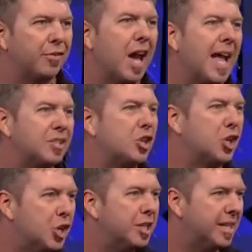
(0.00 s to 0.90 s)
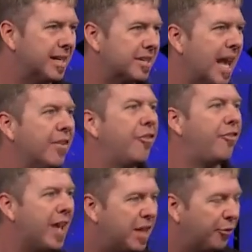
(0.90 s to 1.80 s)
of God's goodness and
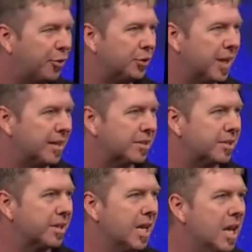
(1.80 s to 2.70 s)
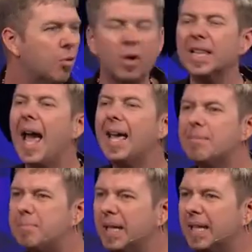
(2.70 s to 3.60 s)
faithfulness,
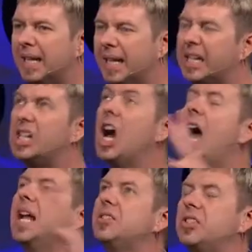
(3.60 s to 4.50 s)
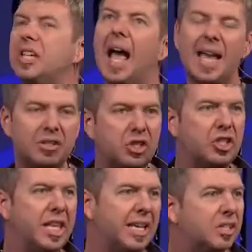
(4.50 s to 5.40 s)
reliability, God sized
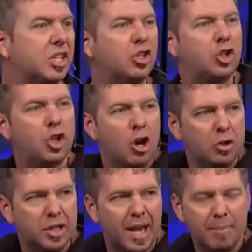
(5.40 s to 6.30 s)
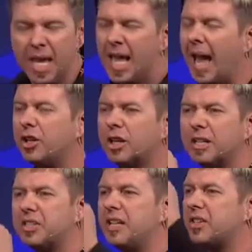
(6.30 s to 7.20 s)
things. He shows up, and you're going to
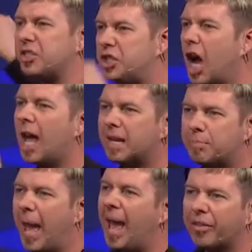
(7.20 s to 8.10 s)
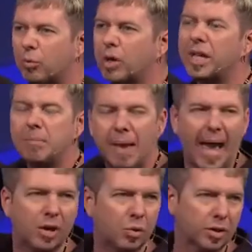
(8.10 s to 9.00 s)
see this dotted path working
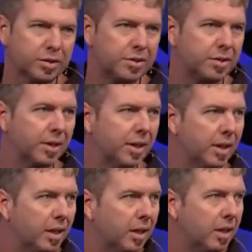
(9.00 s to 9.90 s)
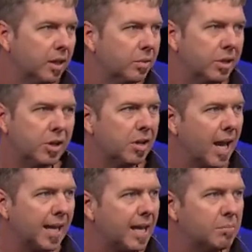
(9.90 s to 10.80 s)
backwards where you go,
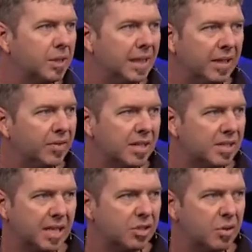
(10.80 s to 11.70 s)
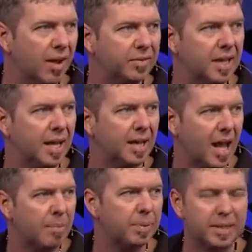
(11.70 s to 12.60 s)
God, I can't believe these things you have done
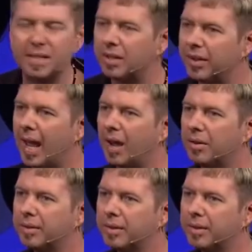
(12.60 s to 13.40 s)
up until now.